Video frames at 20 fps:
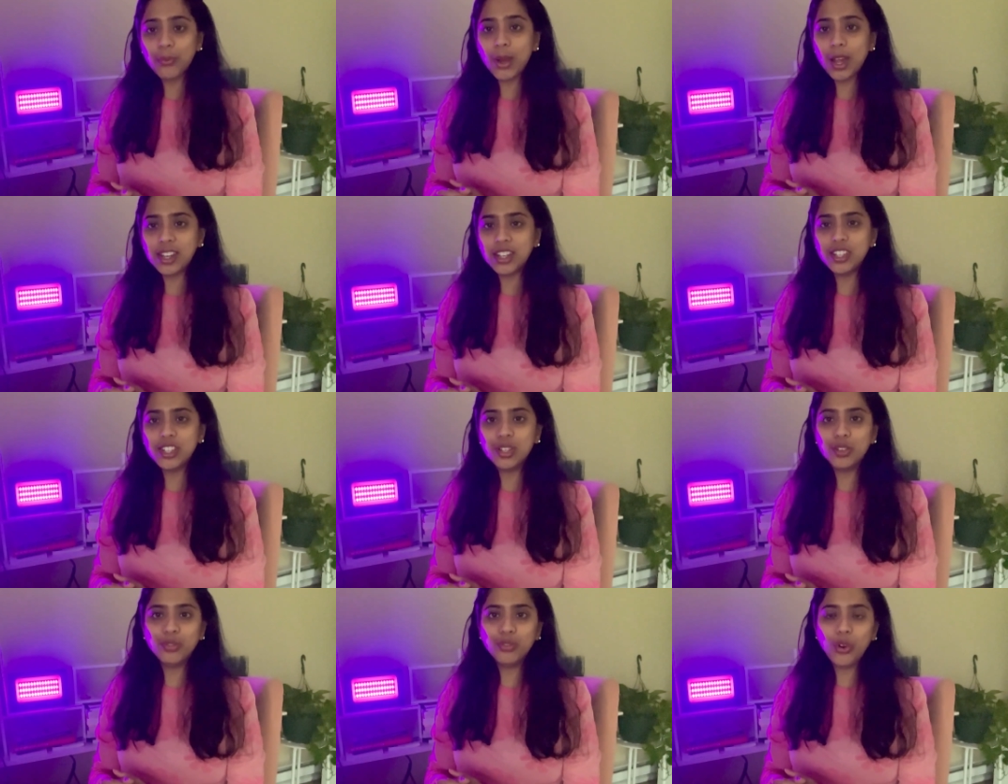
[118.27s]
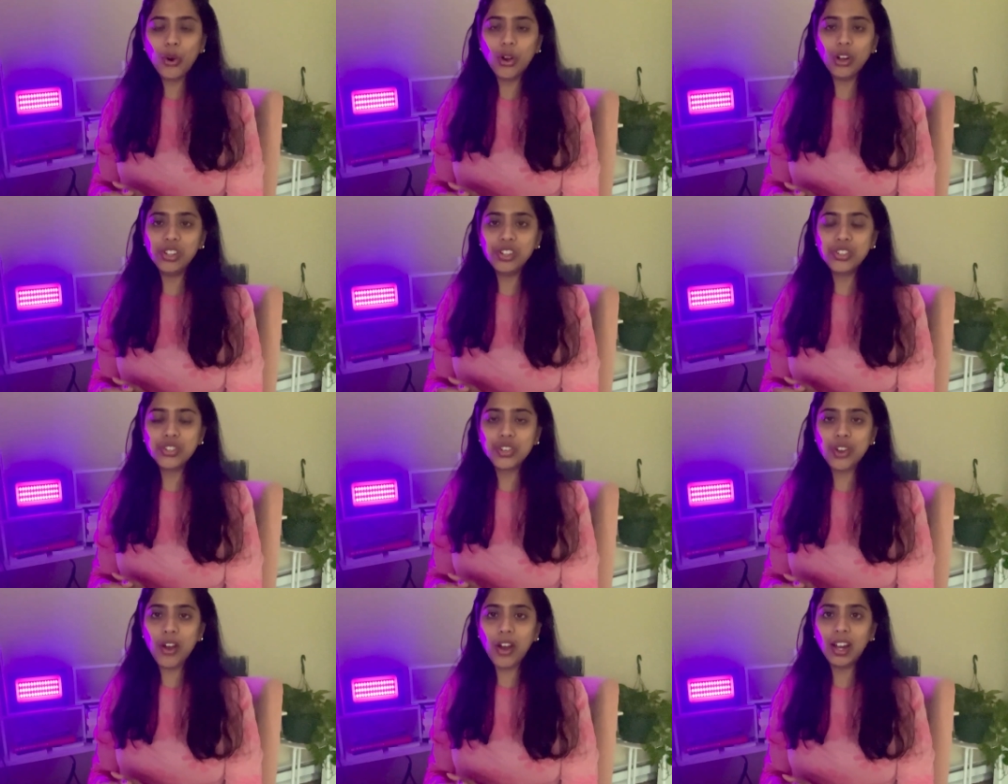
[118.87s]
did you fall
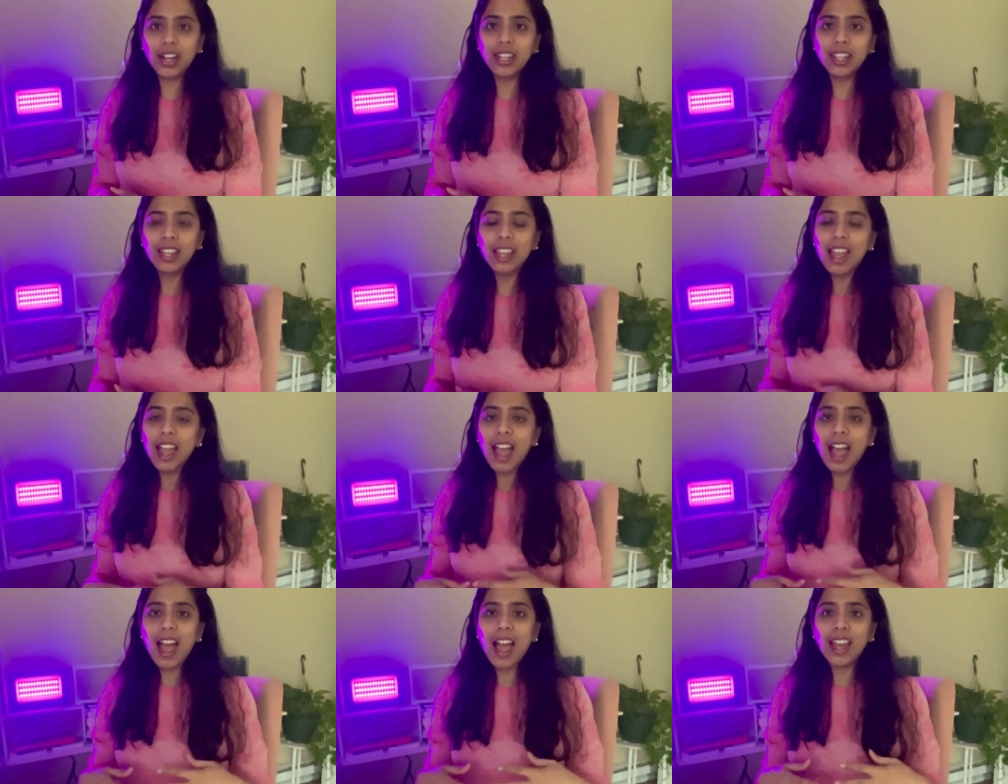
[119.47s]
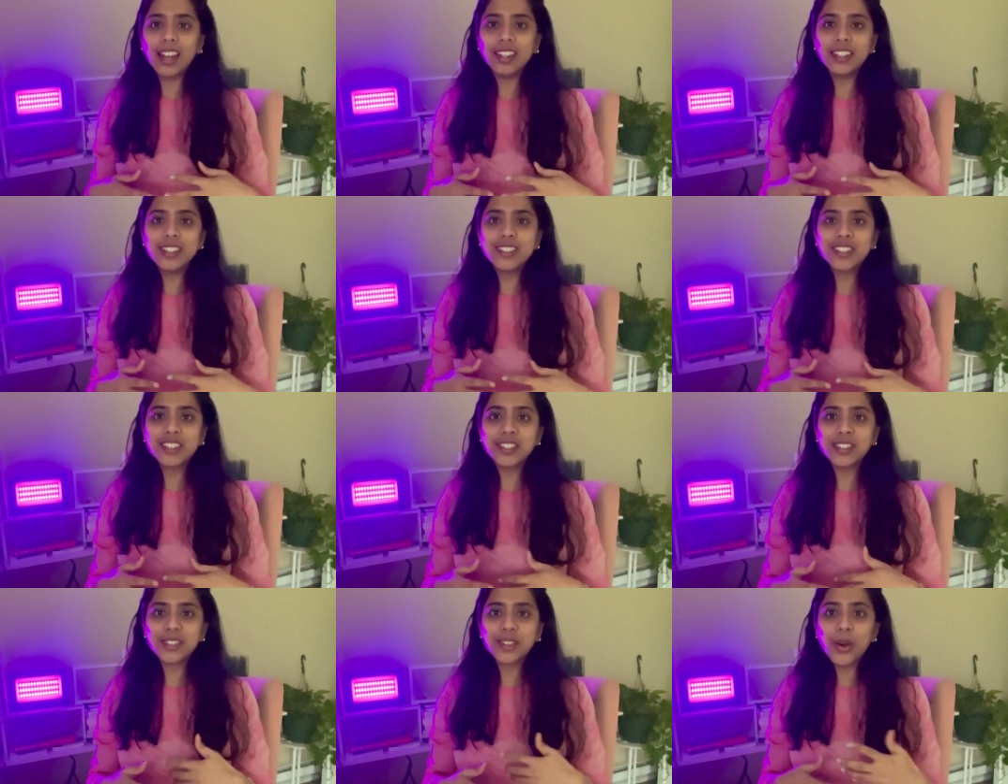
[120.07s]
short. And it's
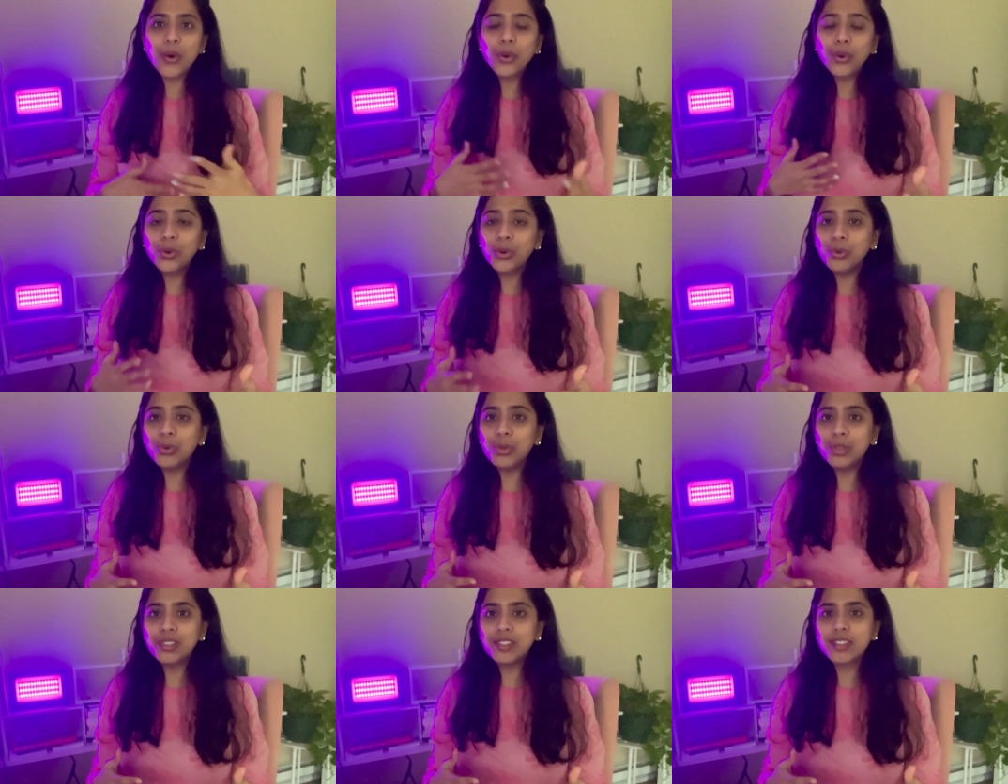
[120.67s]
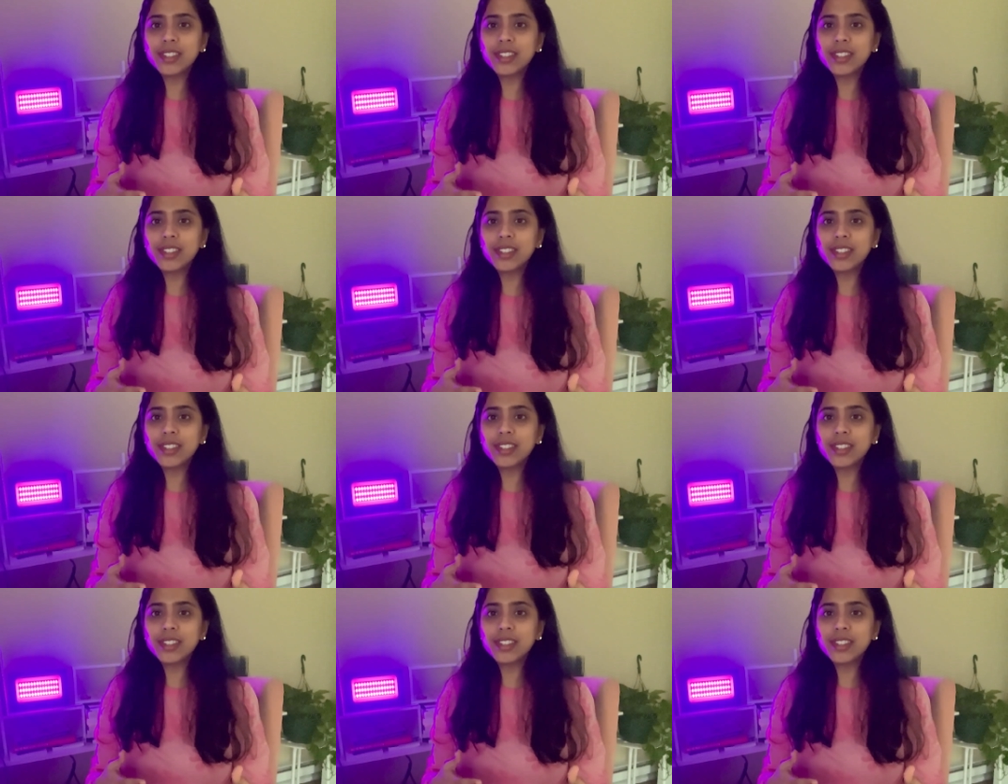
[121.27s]
so cool to